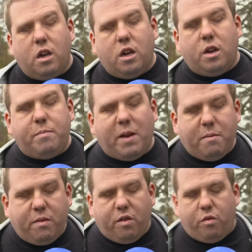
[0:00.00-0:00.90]
It made
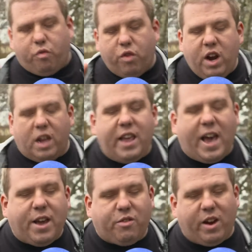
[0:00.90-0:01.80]
me feel really
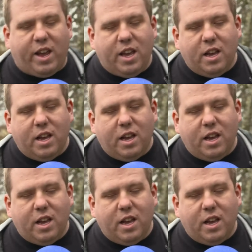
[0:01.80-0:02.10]
angry.